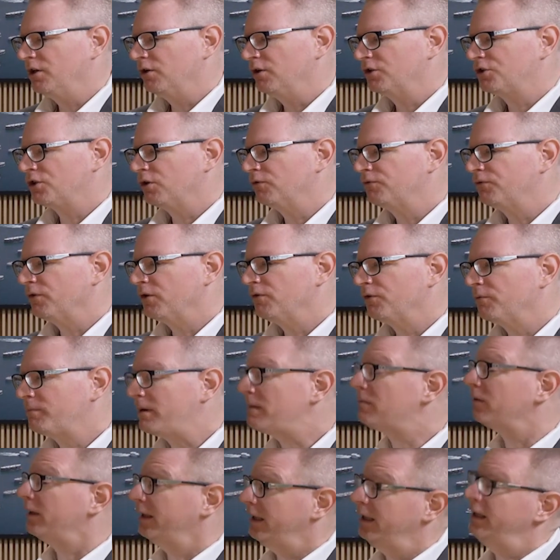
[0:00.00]
So for
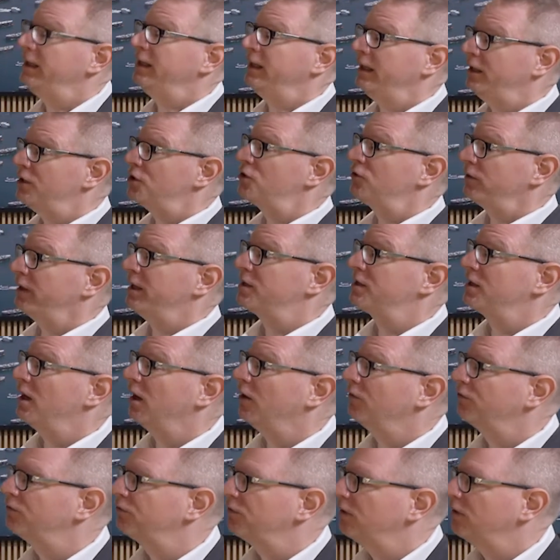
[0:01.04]
people in the industry itself,